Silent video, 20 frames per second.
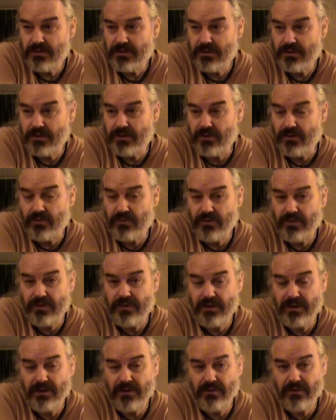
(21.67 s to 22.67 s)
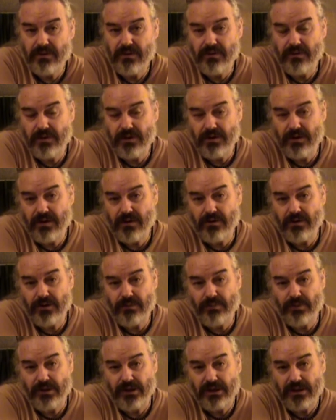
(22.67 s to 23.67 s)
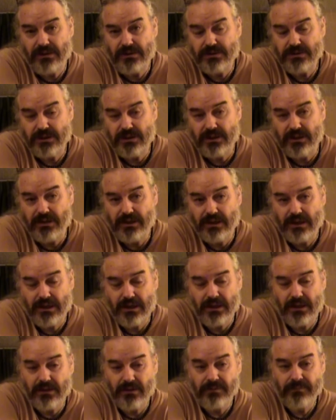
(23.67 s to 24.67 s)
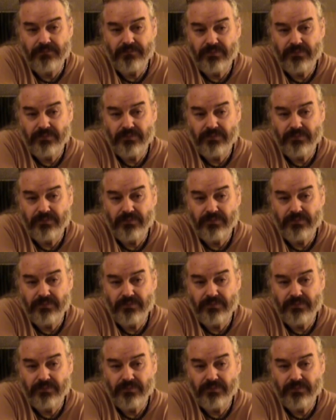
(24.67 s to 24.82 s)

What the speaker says: You know, they're out on the plains and they had